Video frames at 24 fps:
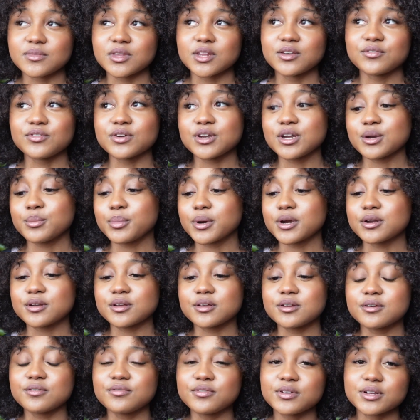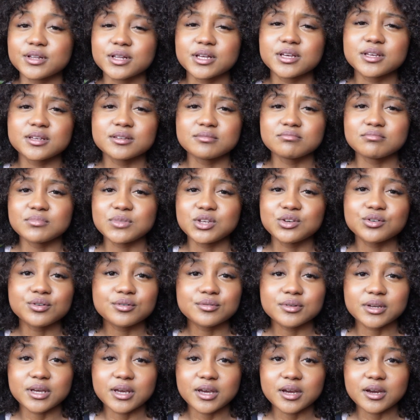For your partner to feel like you
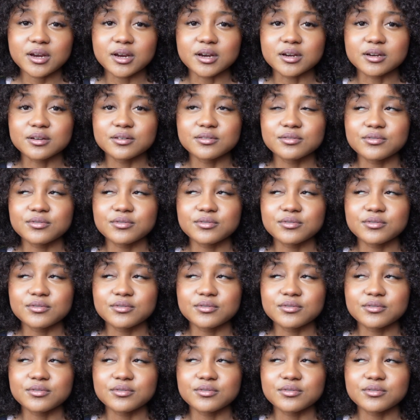don't care,